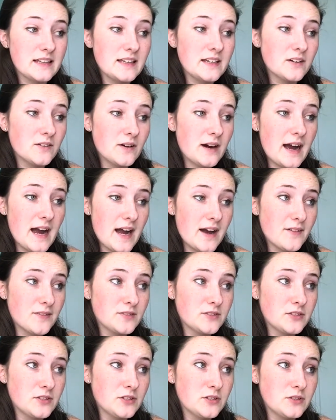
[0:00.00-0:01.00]
and they don't
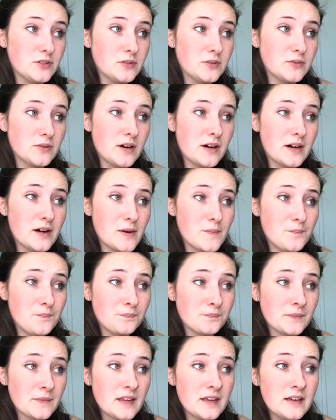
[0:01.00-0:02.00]
have
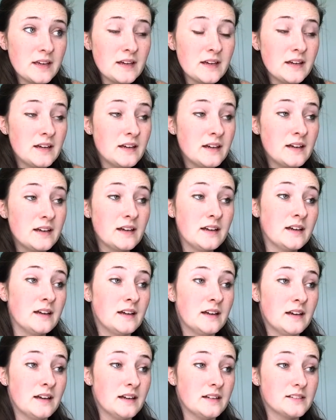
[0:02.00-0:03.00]
to
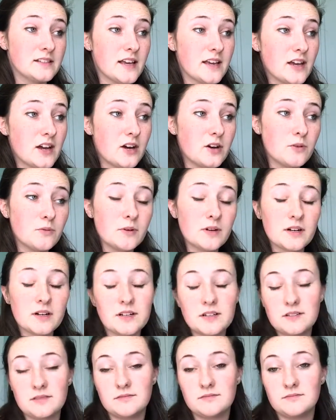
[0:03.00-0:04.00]
say, oh,
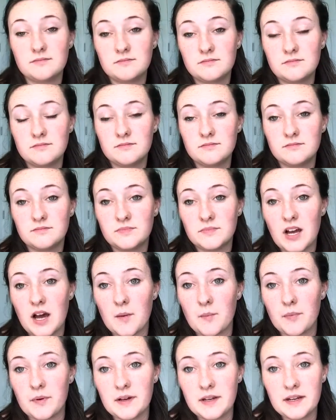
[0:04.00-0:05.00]
we're
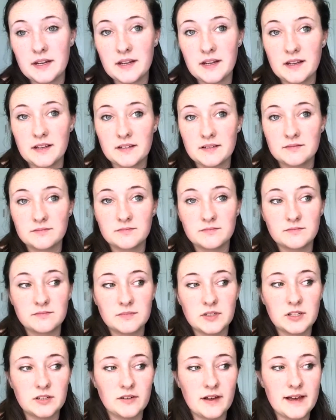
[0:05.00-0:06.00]
not putting,
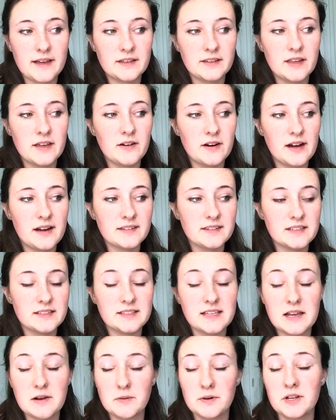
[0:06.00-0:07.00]
or they don't have to
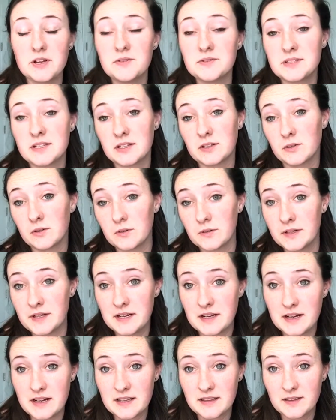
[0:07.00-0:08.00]
say we're using
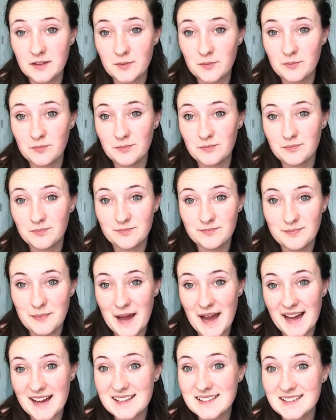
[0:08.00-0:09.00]
chlorine in the
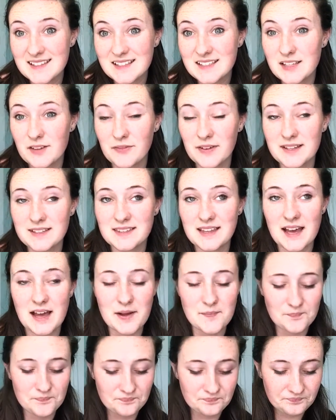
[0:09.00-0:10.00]
pads and stuff like
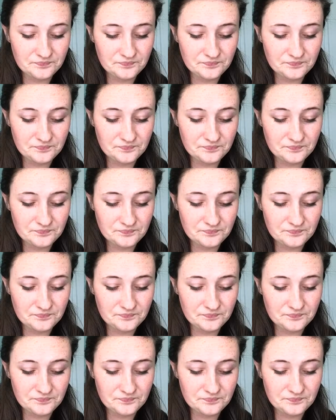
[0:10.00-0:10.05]
that,